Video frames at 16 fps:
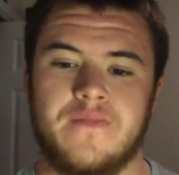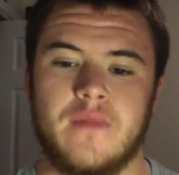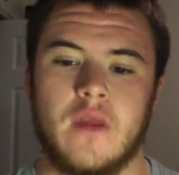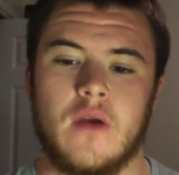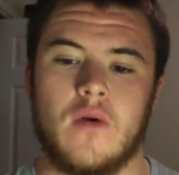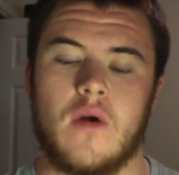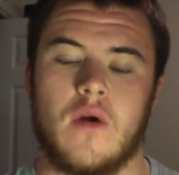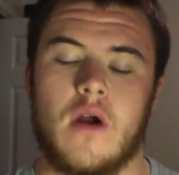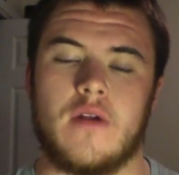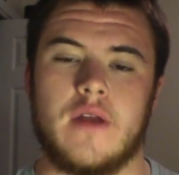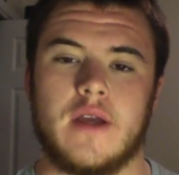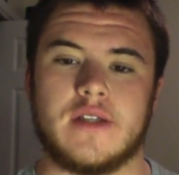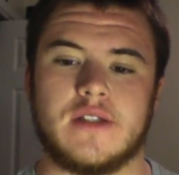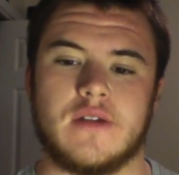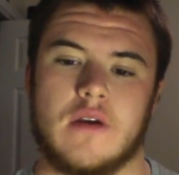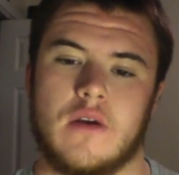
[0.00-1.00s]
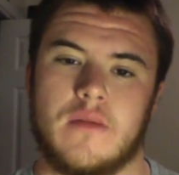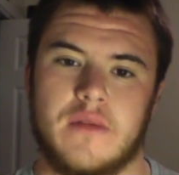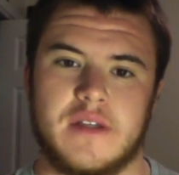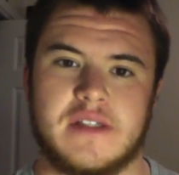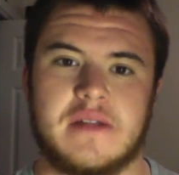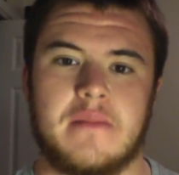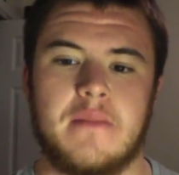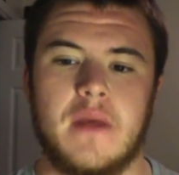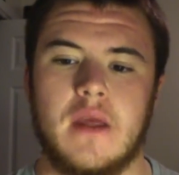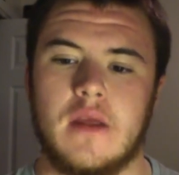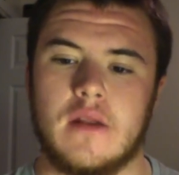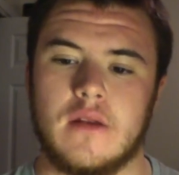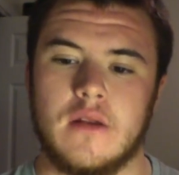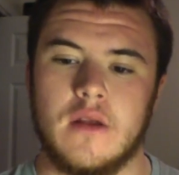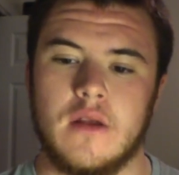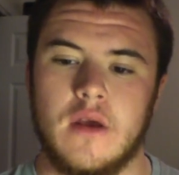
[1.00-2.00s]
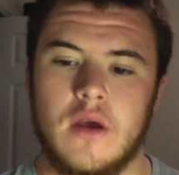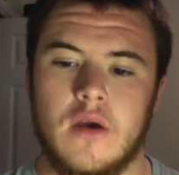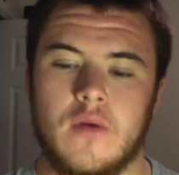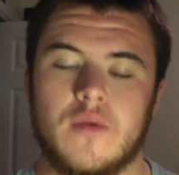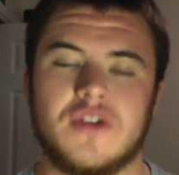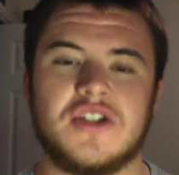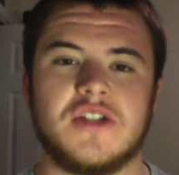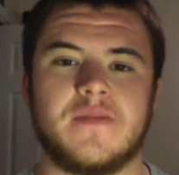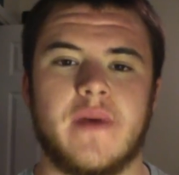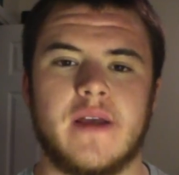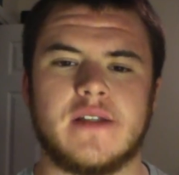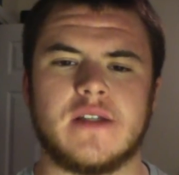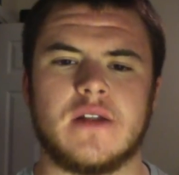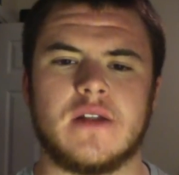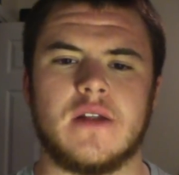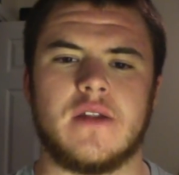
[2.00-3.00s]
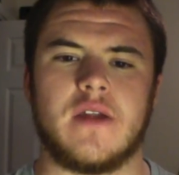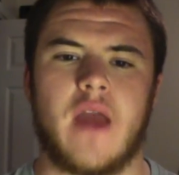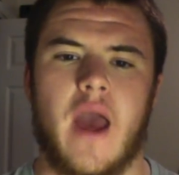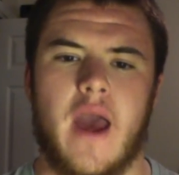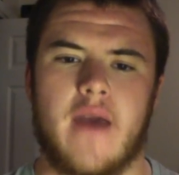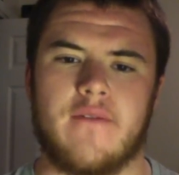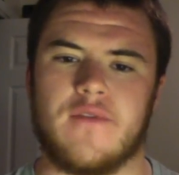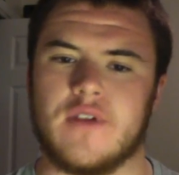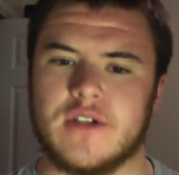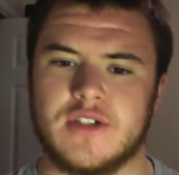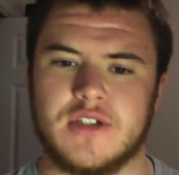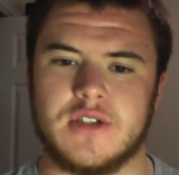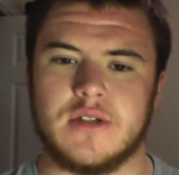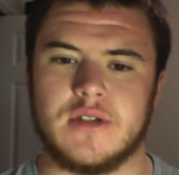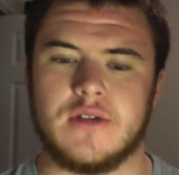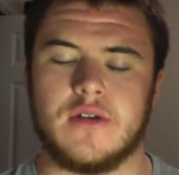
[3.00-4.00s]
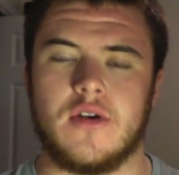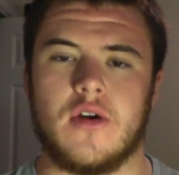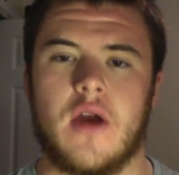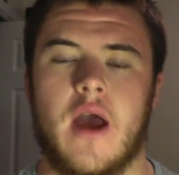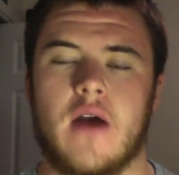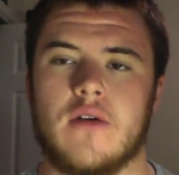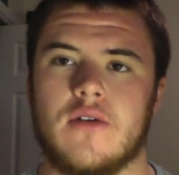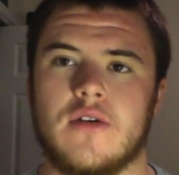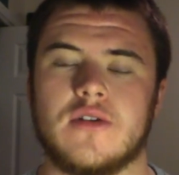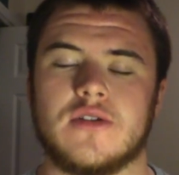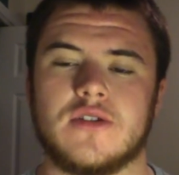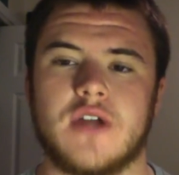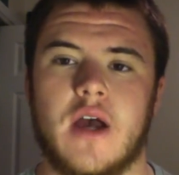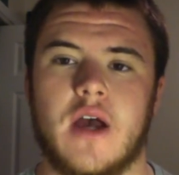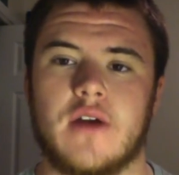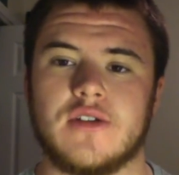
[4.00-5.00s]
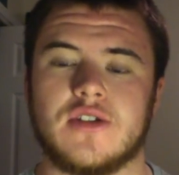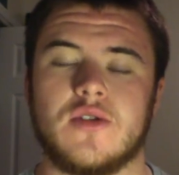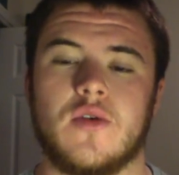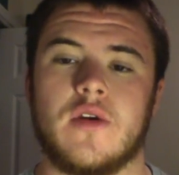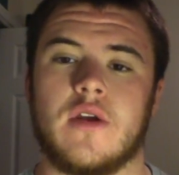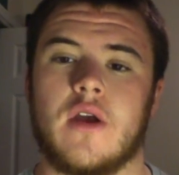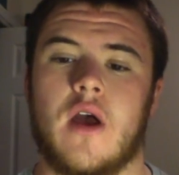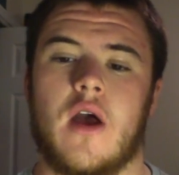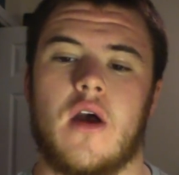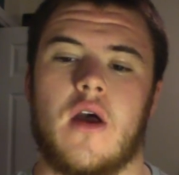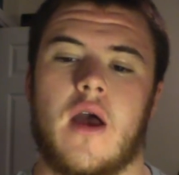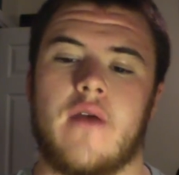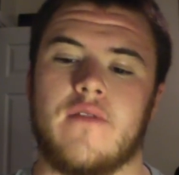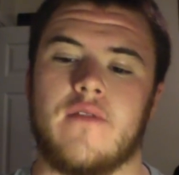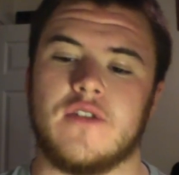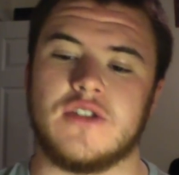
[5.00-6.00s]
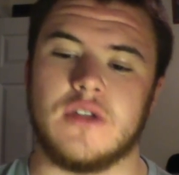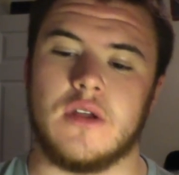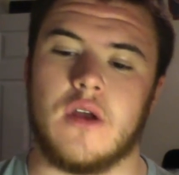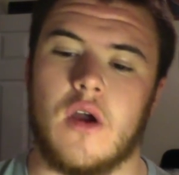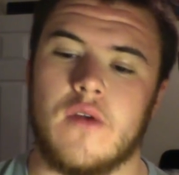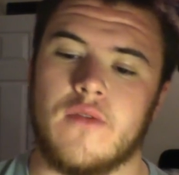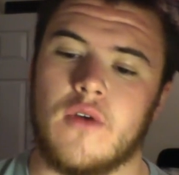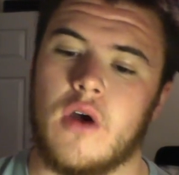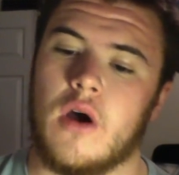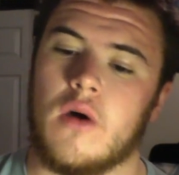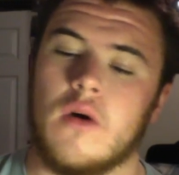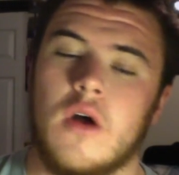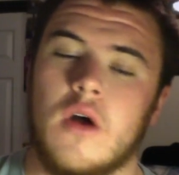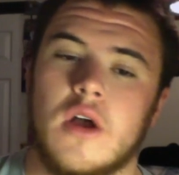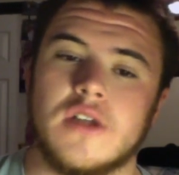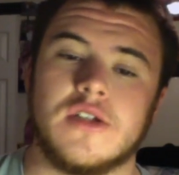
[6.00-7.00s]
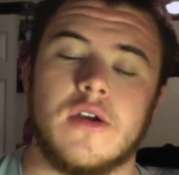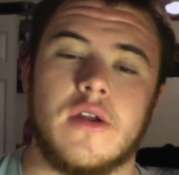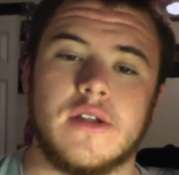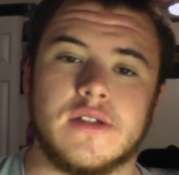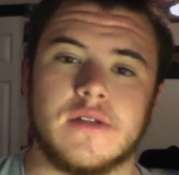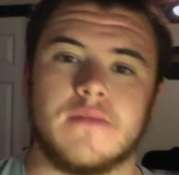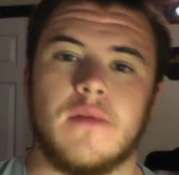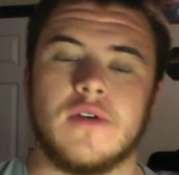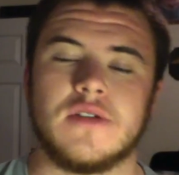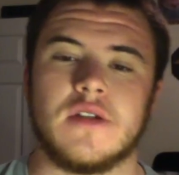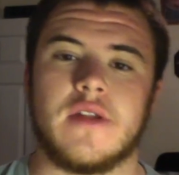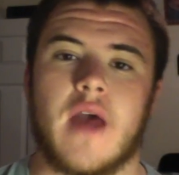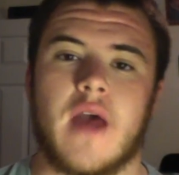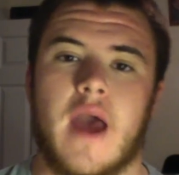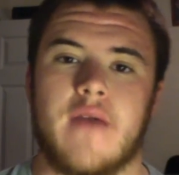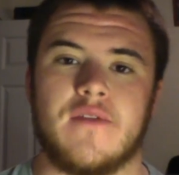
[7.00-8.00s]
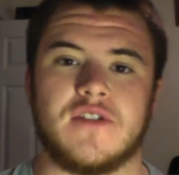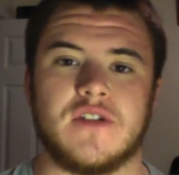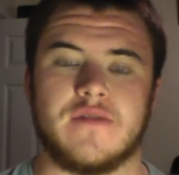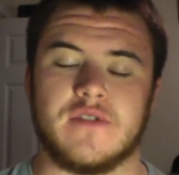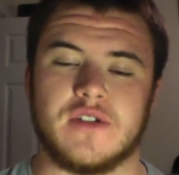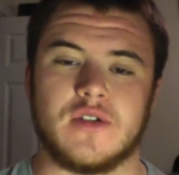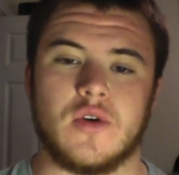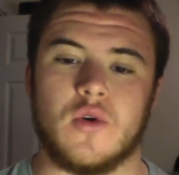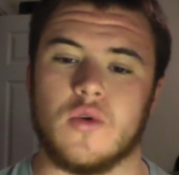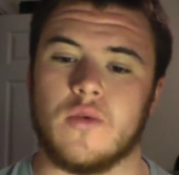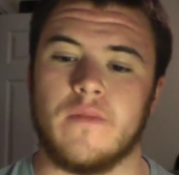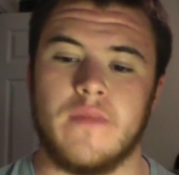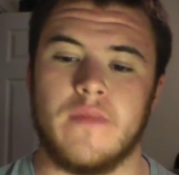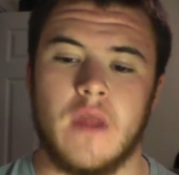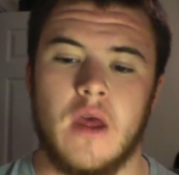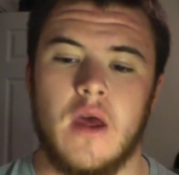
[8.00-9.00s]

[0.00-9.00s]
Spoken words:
Well, our next term is the mean, which is basically the average, how your child is doing averagely overall. So, and it's mostly the average of the school.